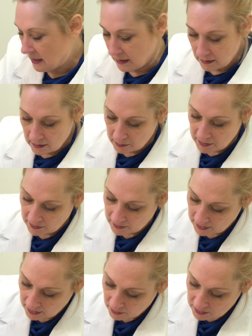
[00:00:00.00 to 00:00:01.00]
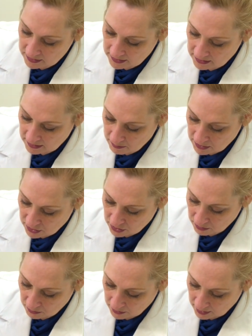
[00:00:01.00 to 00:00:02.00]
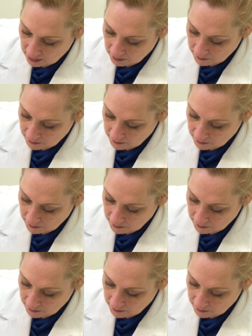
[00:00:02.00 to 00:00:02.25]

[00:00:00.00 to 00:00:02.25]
it a little bit thicker. It's much too thin.